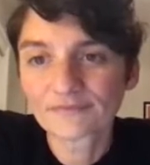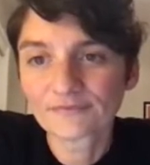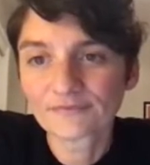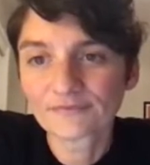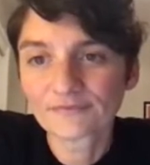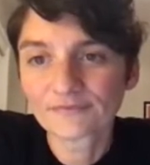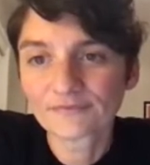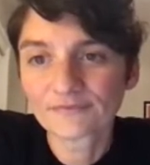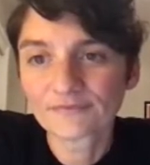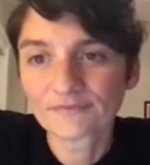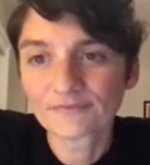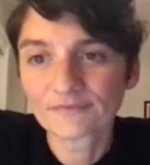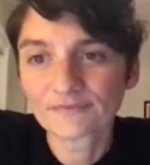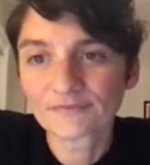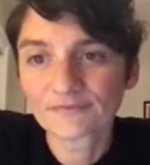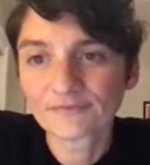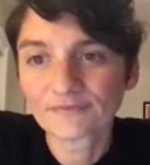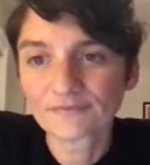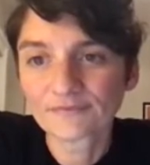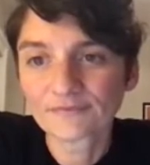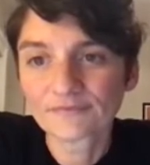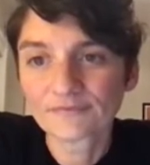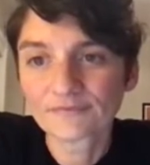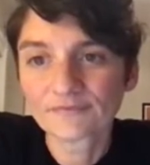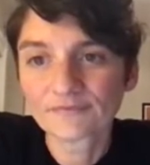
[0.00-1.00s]

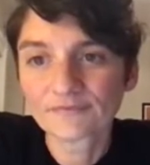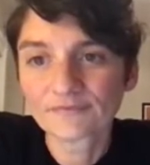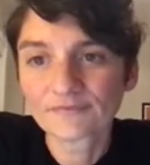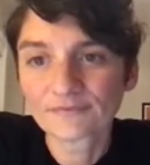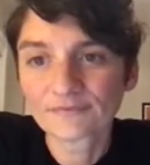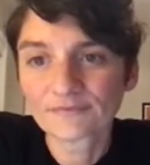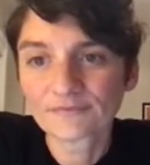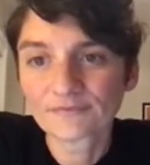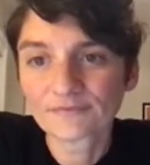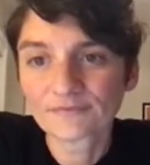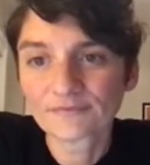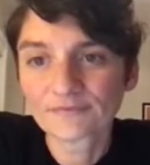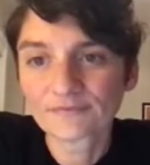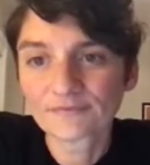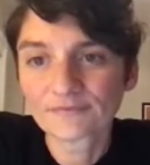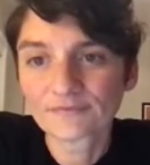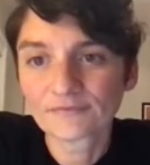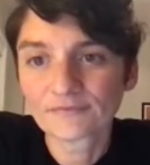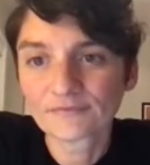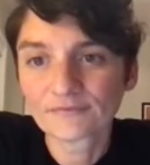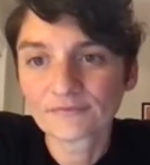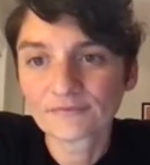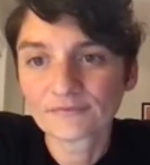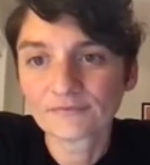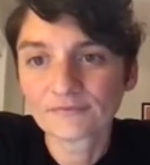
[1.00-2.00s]

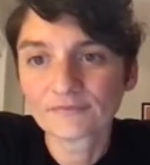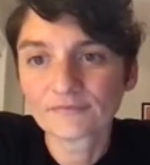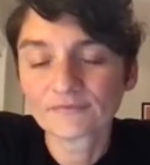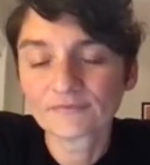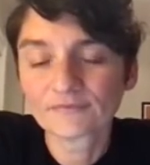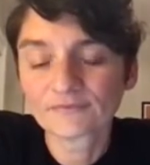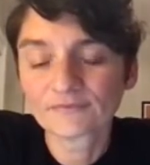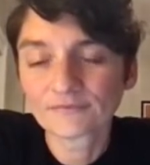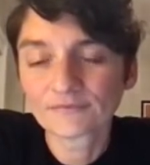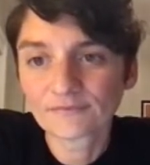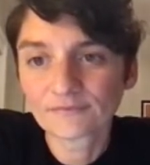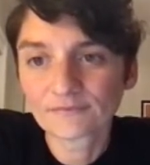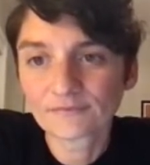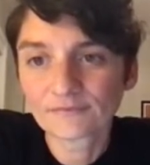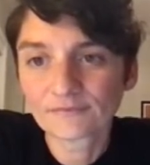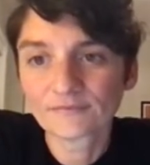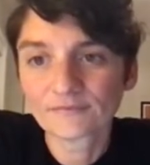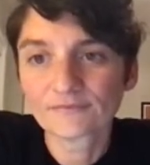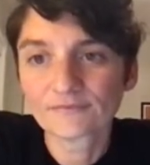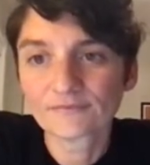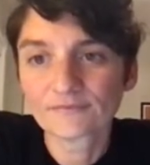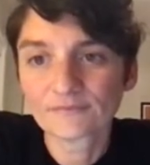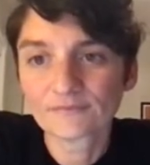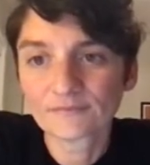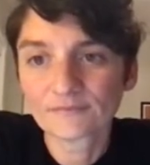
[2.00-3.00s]

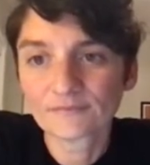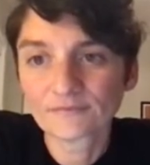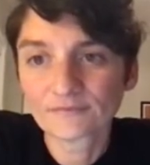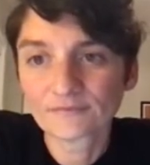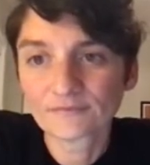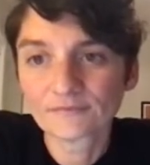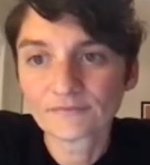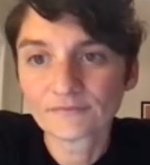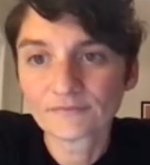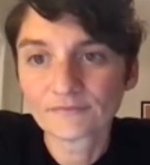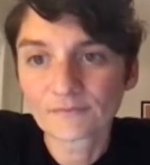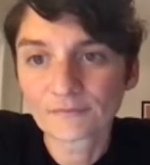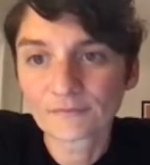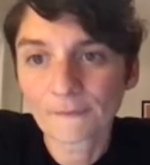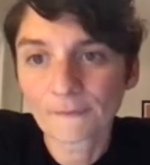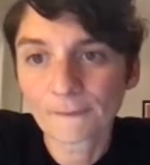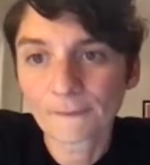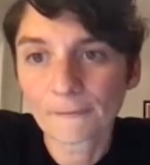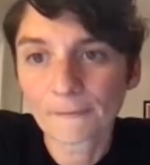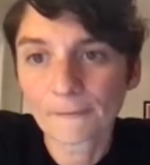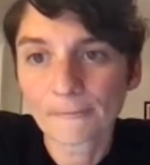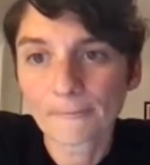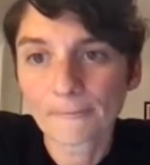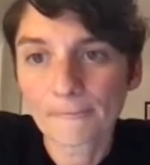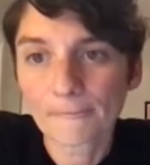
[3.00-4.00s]

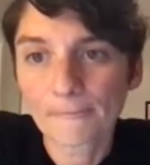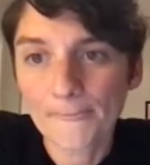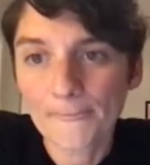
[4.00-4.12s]
No words are spoken by the person on screen.